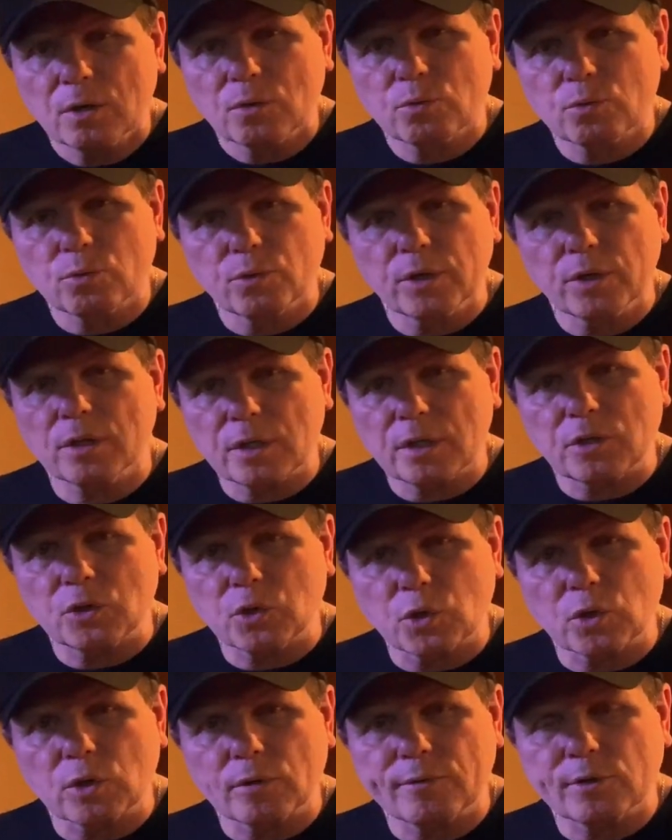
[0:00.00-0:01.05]
really
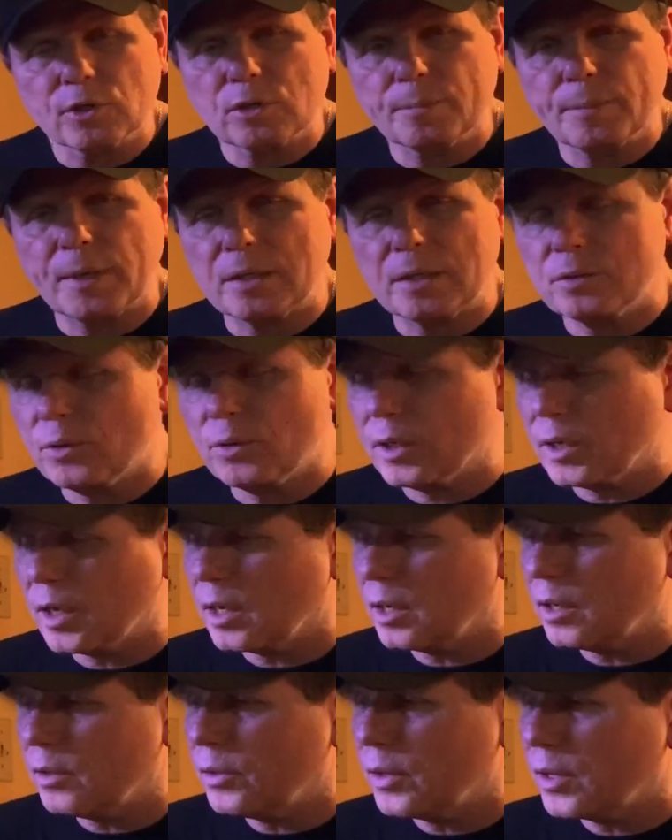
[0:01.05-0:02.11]
nervous about doing
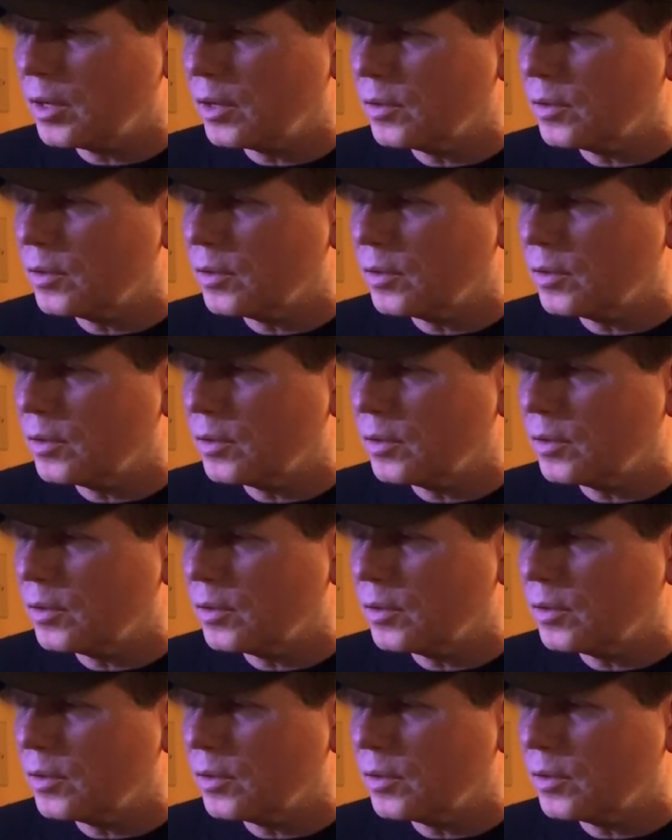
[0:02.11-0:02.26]
anything